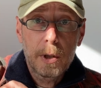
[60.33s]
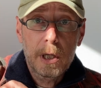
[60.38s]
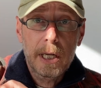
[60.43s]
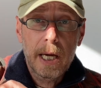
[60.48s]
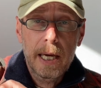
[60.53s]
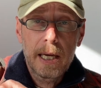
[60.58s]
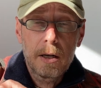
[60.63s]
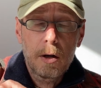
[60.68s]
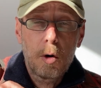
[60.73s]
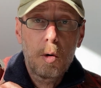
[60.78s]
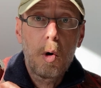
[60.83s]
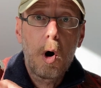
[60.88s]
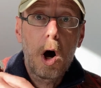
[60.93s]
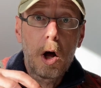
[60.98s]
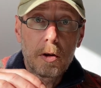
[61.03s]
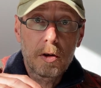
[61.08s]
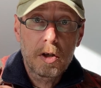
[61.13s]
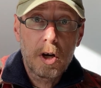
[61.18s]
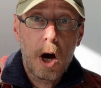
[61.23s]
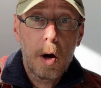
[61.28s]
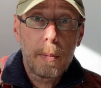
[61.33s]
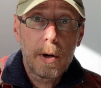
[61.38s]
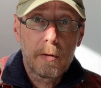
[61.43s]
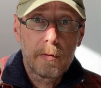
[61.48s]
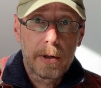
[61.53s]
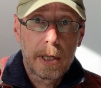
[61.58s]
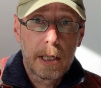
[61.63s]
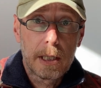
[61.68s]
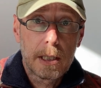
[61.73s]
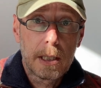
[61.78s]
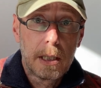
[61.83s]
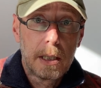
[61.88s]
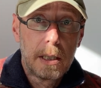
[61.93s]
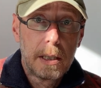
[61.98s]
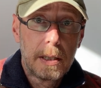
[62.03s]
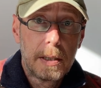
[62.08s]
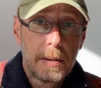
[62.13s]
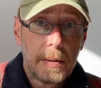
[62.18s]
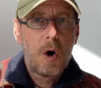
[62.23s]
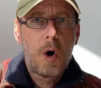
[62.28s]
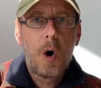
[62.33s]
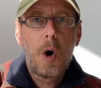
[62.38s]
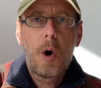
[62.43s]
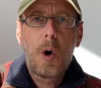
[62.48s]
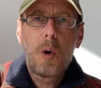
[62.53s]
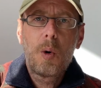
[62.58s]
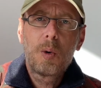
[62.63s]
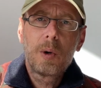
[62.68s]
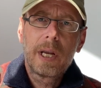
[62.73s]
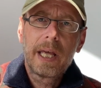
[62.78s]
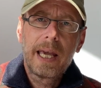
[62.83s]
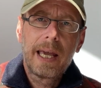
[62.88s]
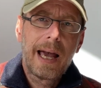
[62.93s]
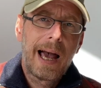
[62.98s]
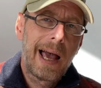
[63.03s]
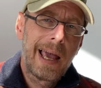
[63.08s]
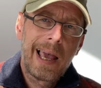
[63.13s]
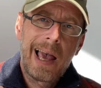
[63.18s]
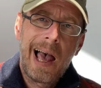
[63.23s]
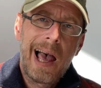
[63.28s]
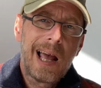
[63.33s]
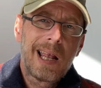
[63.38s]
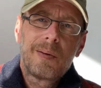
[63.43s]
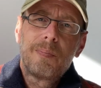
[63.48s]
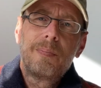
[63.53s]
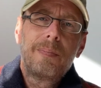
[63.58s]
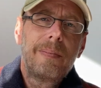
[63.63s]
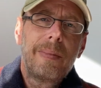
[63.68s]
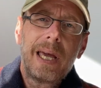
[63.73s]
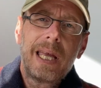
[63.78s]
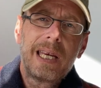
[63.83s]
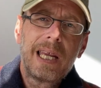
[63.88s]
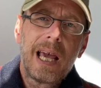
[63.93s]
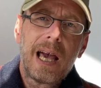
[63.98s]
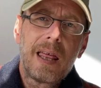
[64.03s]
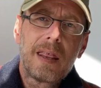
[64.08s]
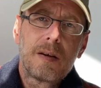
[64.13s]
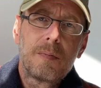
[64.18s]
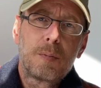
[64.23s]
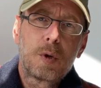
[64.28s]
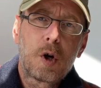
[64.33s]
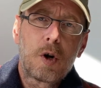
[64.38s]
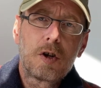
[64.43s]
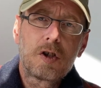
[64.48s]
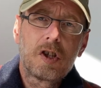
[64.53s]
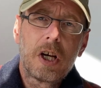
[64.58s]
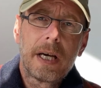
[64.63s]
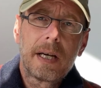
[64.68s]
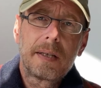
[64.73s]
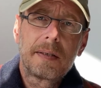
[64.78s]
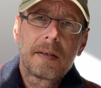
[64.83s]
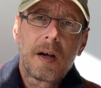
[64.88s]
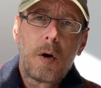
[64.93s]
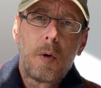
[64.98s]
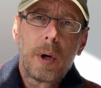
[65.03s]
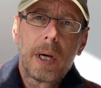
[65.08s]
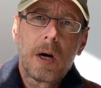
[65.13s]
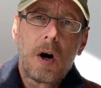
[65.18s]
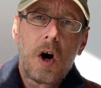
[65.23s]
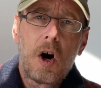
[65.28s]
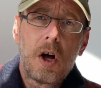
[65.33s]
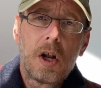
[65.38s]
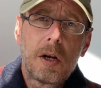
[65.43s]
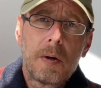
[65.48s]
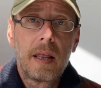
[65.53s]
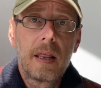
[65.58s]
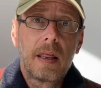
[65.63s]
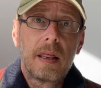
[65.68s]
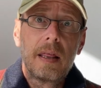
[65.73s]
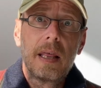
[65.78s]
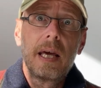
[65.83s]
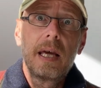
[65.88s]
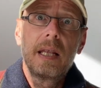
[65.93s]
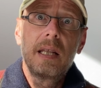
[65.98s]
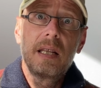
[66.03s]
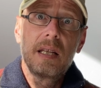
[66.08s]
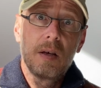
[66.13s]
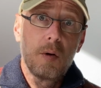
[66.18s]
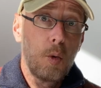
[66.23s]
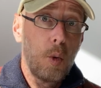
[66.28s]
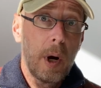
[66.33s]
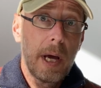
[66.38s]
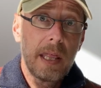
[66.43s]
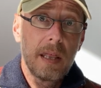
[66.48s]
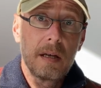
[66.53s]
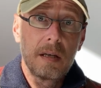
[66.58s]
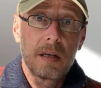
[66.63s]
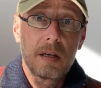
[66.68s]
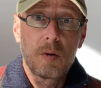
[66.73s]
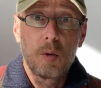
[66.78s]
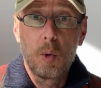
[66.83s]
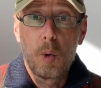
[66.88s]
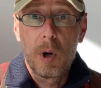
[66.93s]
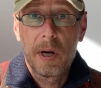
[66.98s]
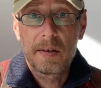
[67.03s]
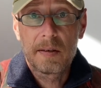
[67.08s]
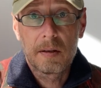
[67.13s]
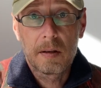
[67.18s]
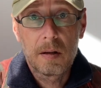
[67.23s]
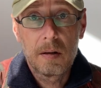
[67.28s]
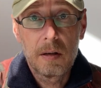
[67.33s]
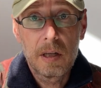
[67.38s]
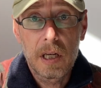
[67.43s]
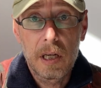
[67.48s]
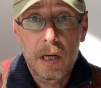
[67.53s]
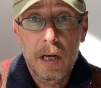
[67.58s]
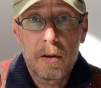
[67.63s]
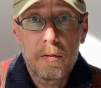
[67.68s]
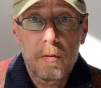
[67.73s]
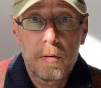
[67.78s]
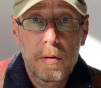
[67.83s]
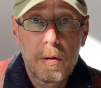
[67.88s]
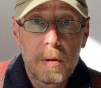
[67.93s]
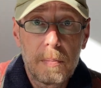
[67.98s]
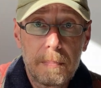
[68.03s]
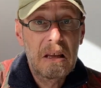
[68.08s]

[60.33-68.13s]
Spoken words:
potato on top of it. Only I had many other projects going on. Then the weather wasn't good enough.